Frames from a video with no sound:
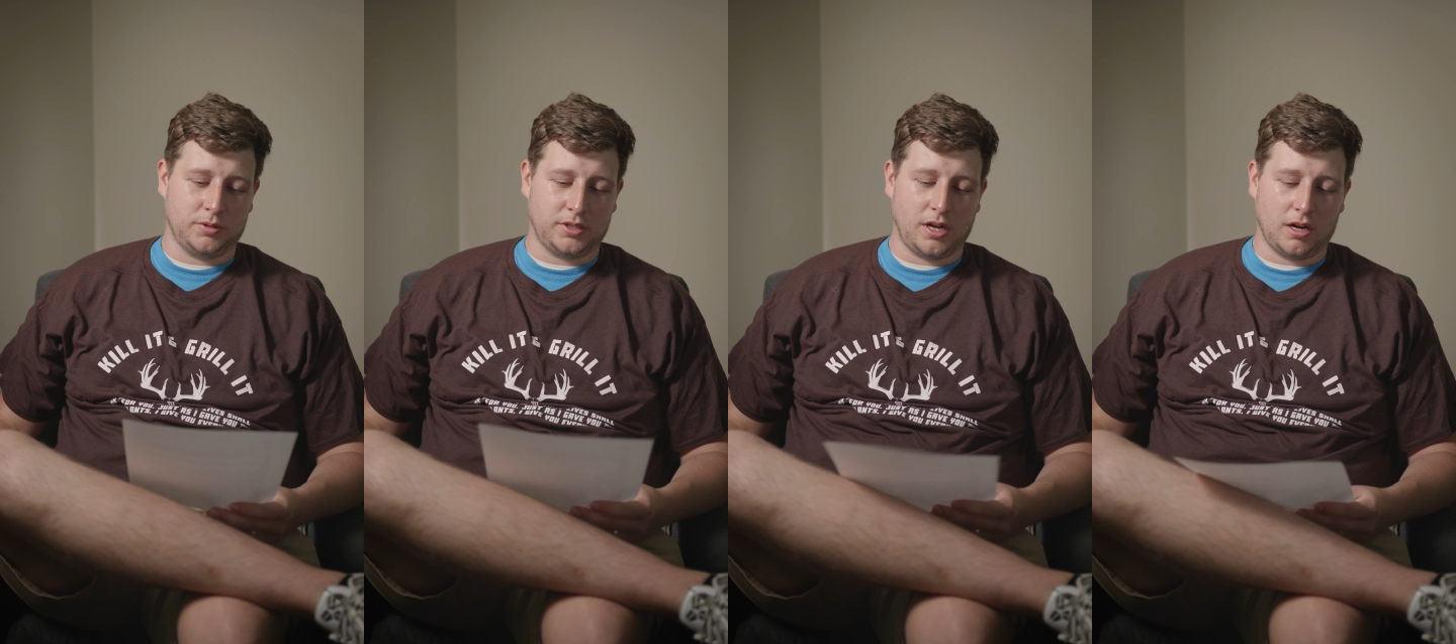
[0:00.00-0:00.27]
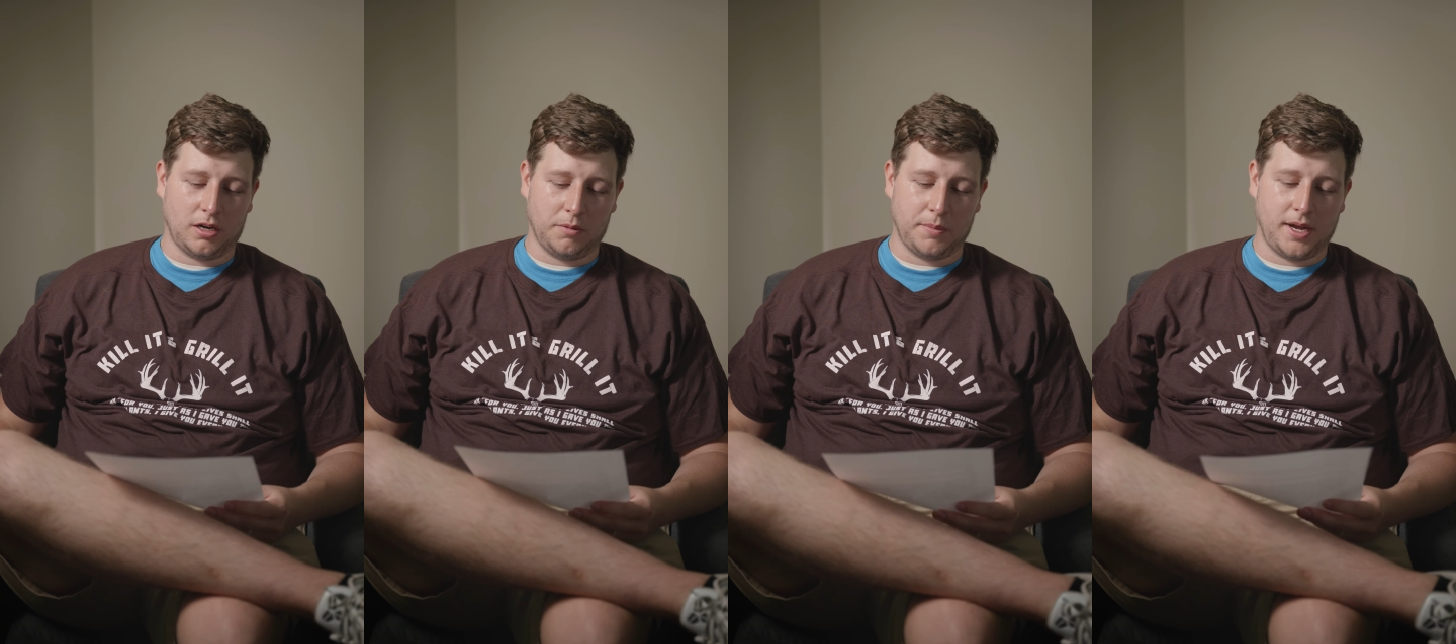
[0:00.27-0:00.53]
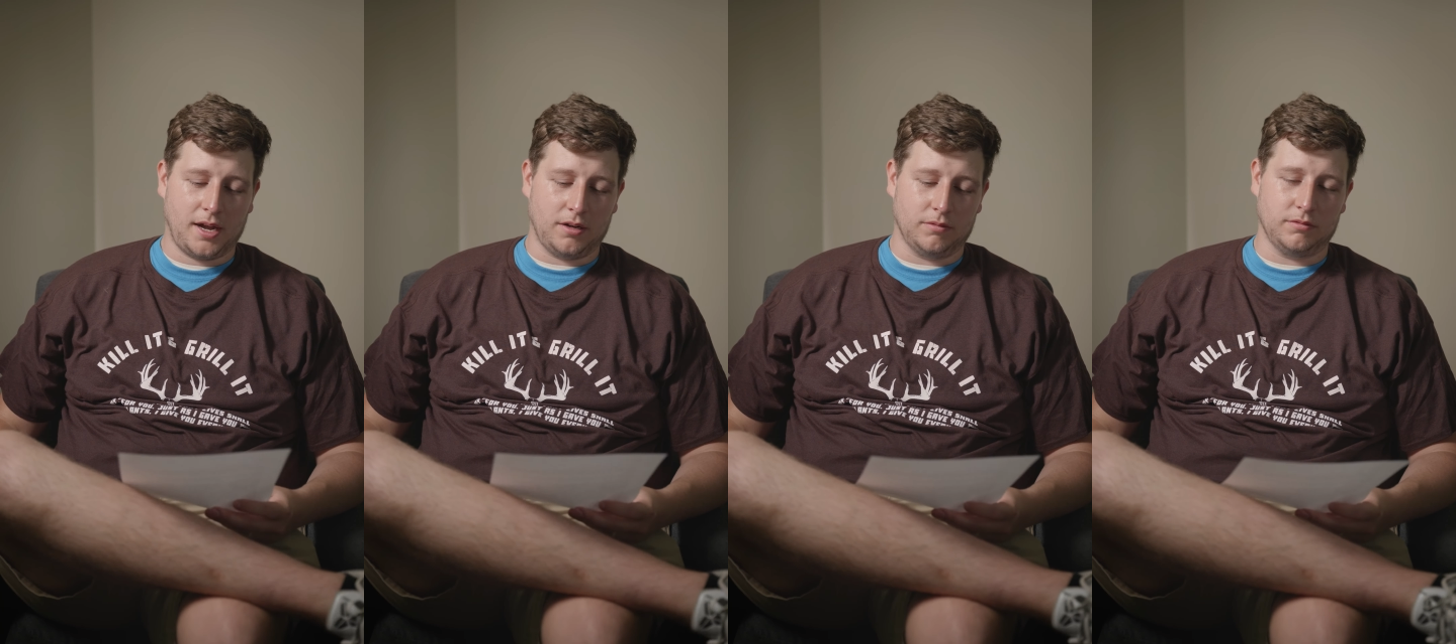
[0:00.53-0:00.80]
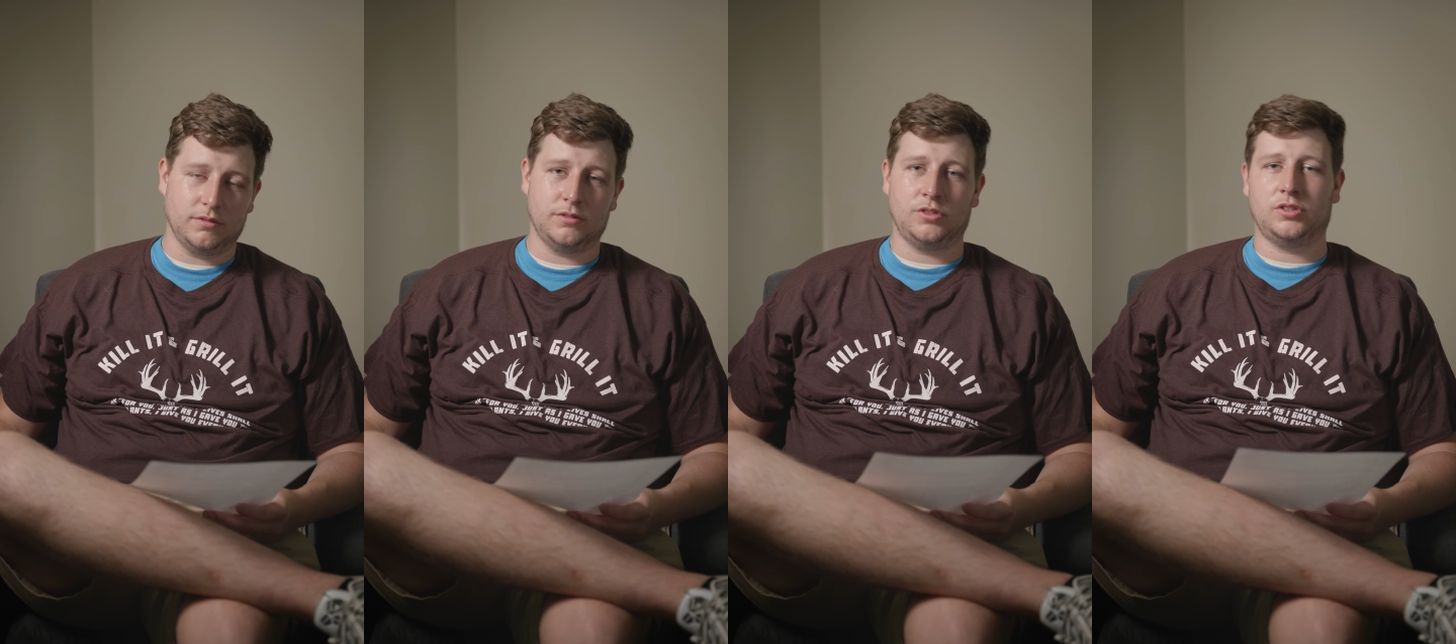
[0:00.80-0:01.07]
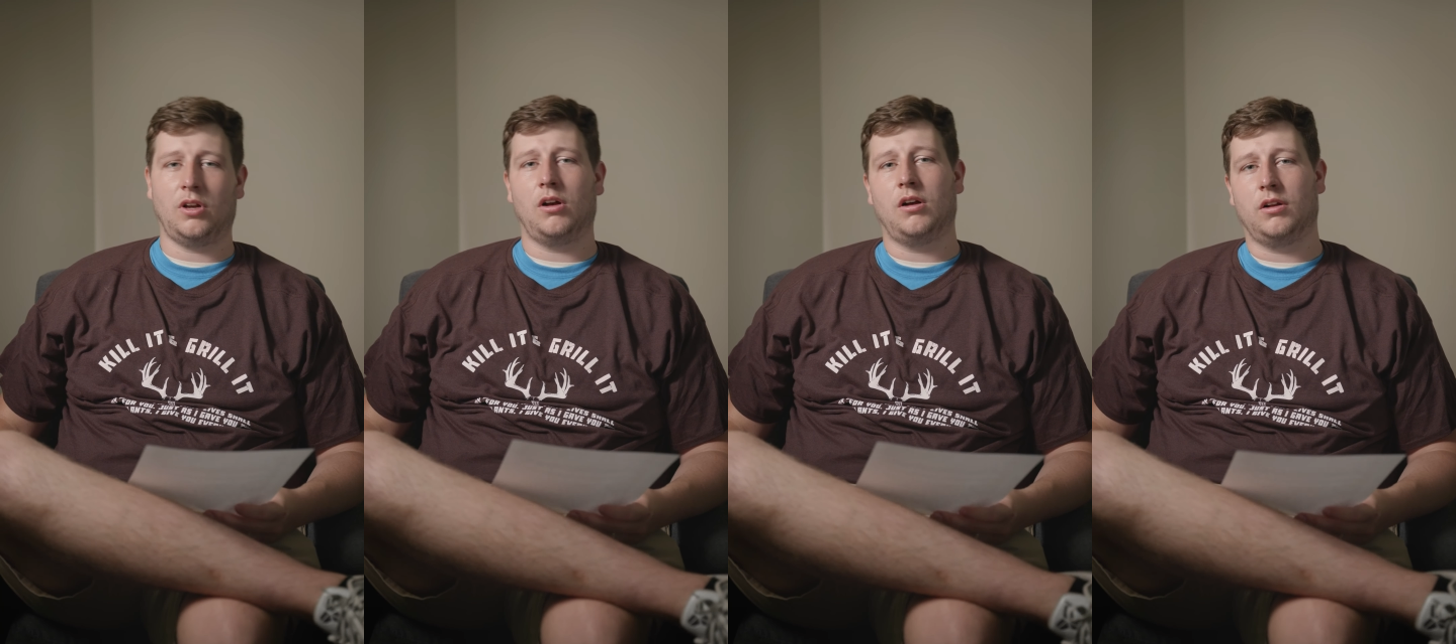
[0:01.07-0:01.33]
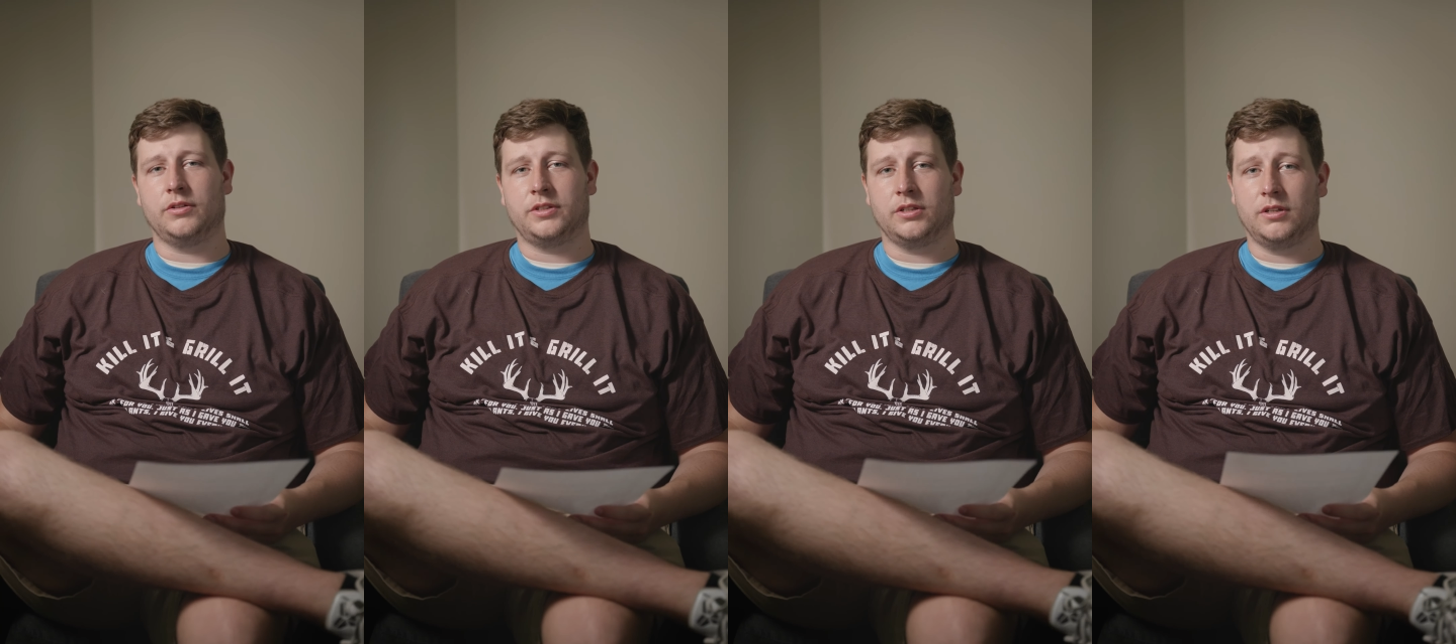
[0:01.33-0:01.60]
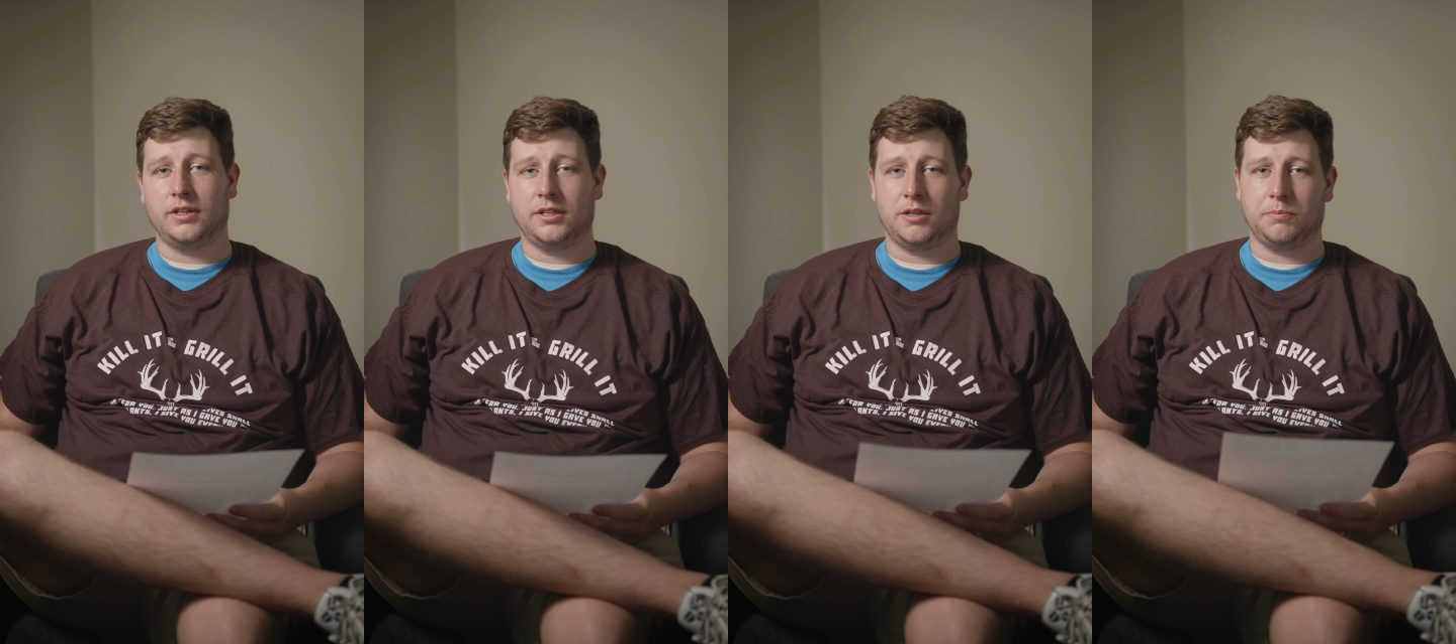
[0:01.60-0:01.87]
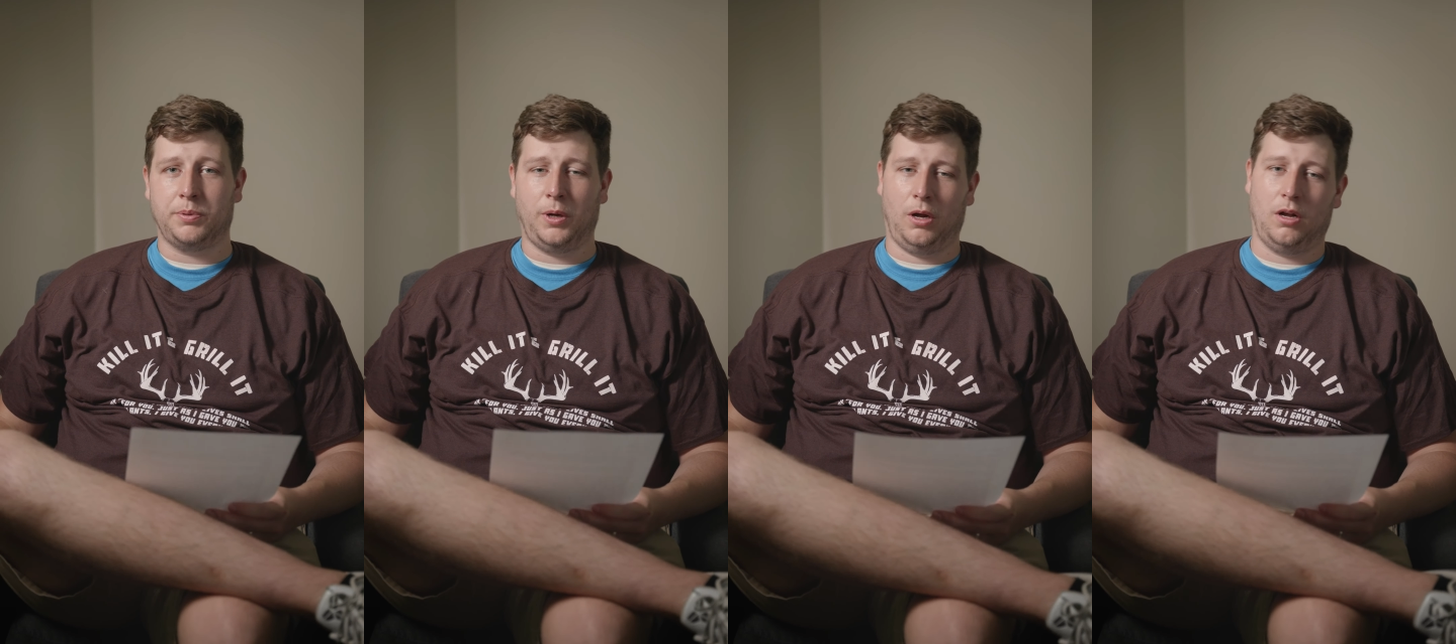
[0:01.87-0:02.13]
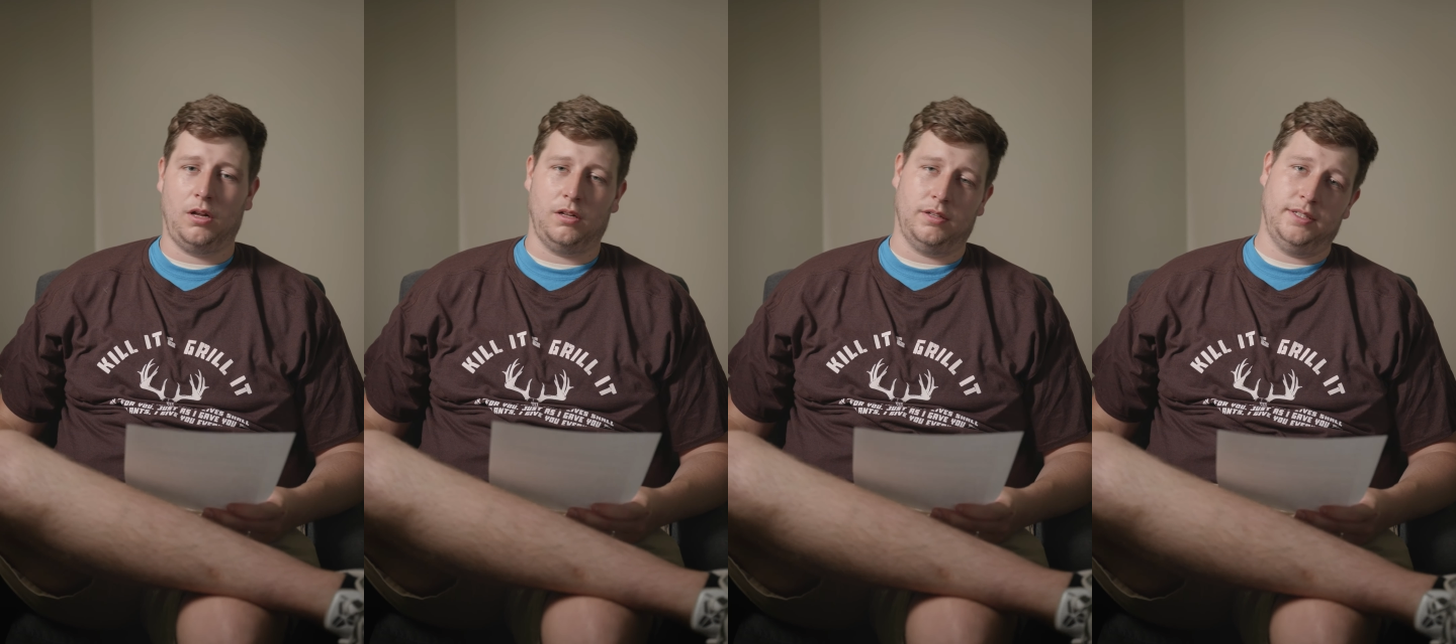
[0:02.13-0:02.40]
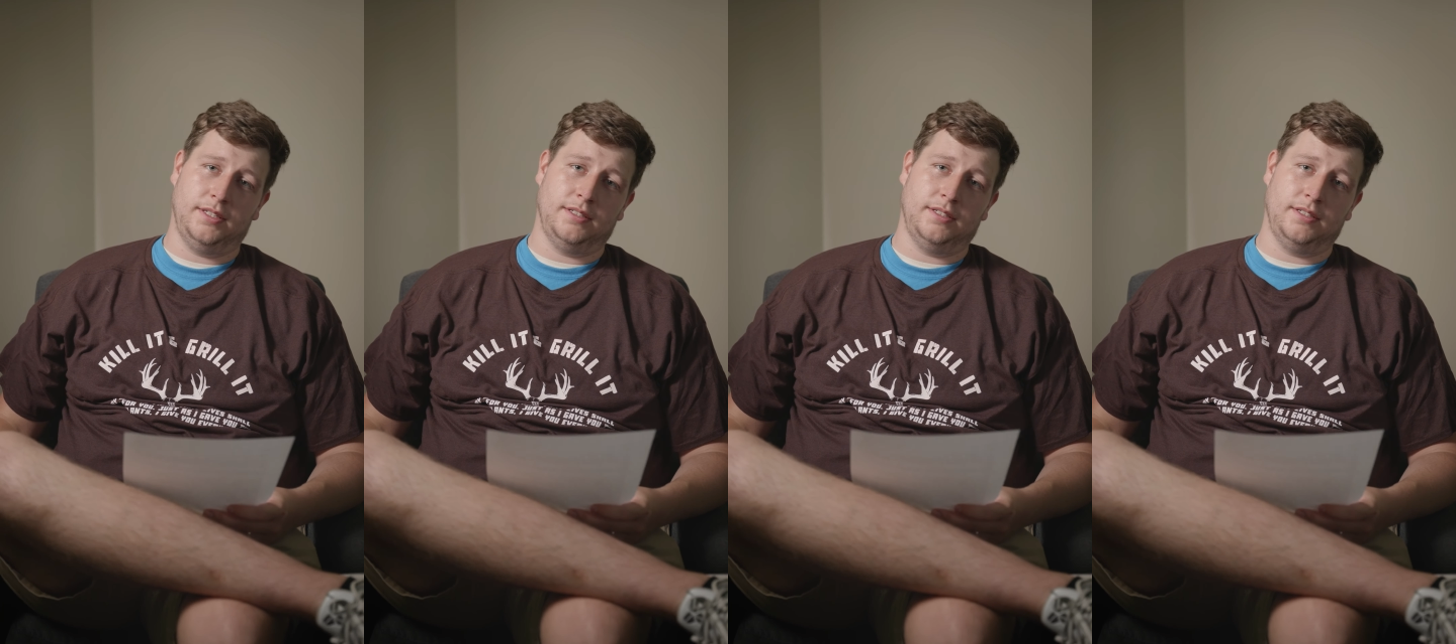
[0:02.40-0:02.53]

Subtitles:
we're talking about Saul turning into Paul.